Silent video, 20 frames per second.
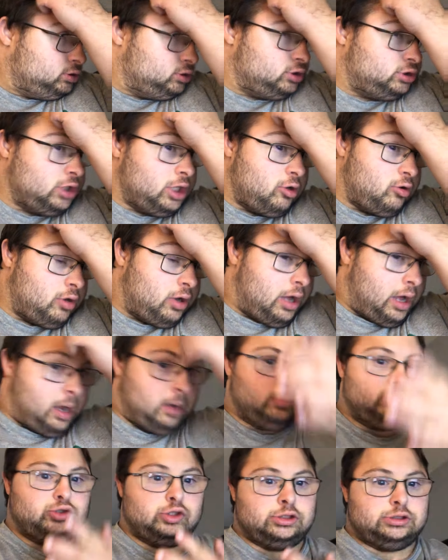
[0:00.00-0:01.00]
So
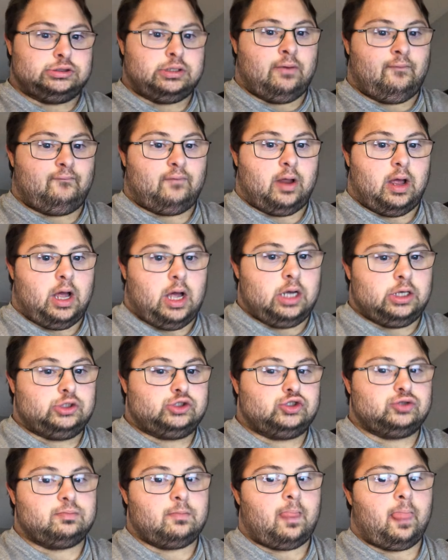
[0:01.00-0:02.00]
I'm just the vlogs,
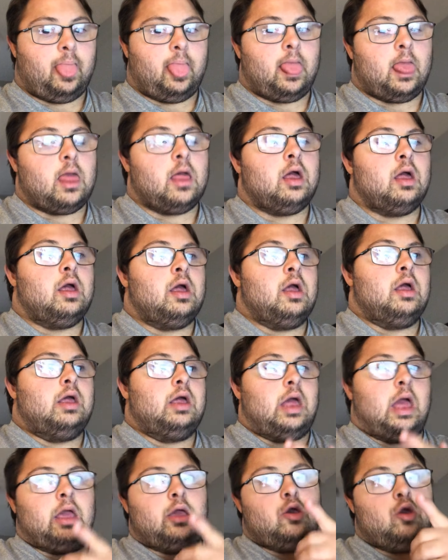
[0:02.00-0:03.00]

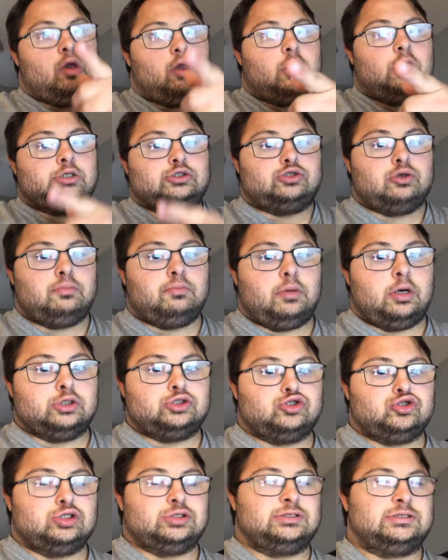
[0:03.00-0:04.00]
and you guys are my
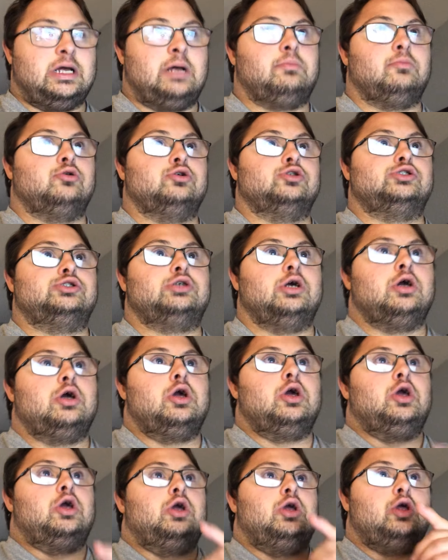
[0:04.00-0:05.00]
Jamers.
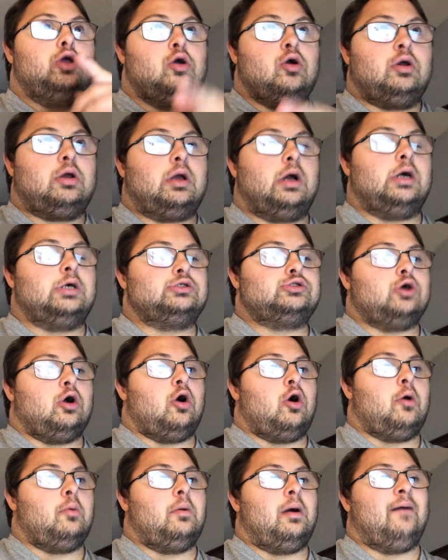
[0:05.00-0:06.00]
You guys
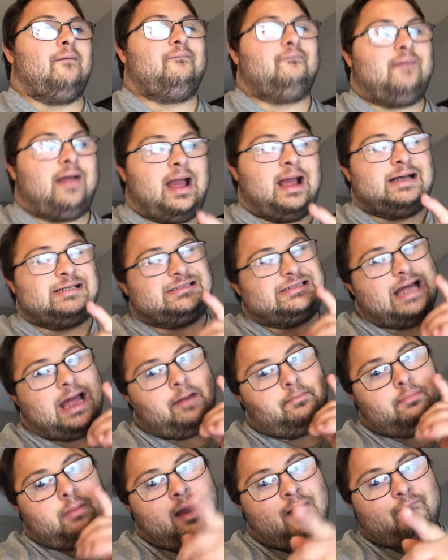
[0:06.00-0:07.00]
are my fans,
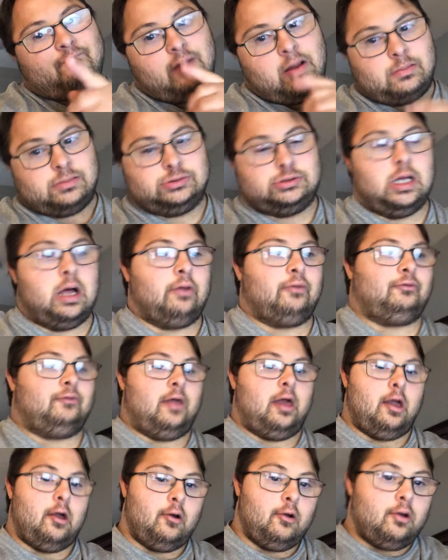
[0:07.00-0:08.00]
and my fans are
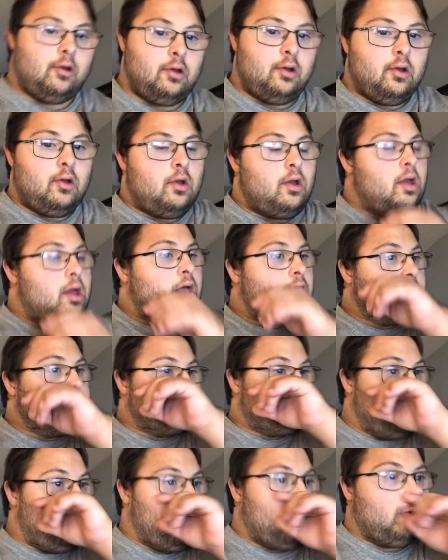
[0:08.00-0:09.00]
there.
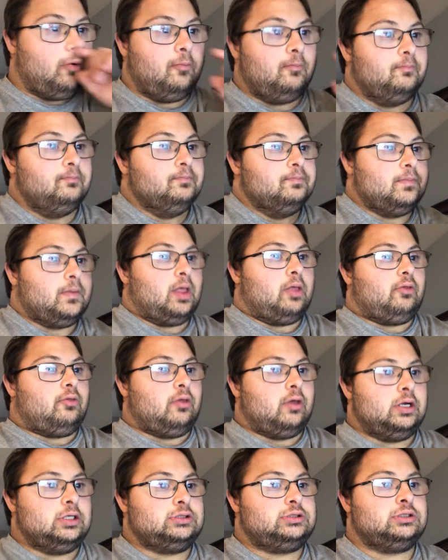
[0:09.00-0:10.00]
So
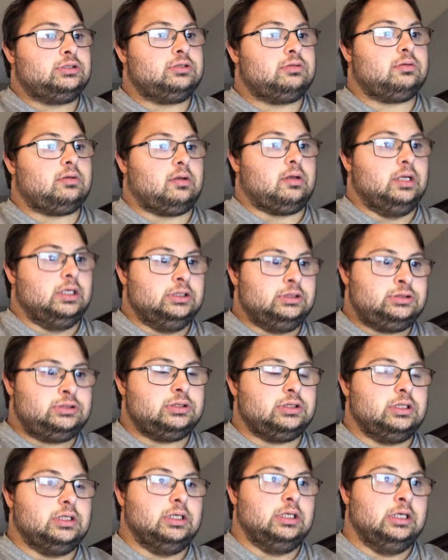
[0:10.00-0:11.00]
this
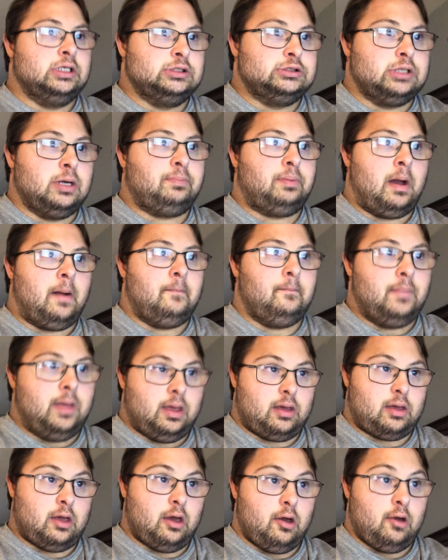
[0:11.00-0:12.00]
is about
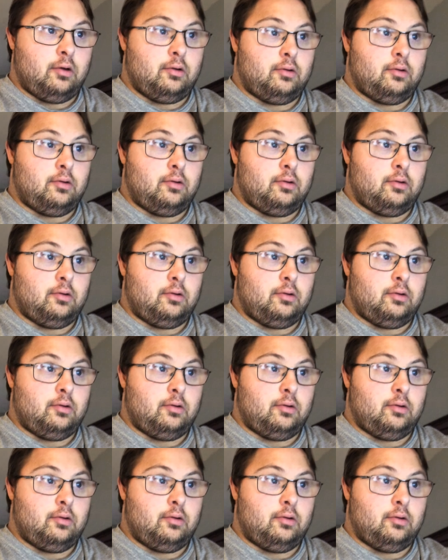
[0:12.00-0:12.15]
Miko.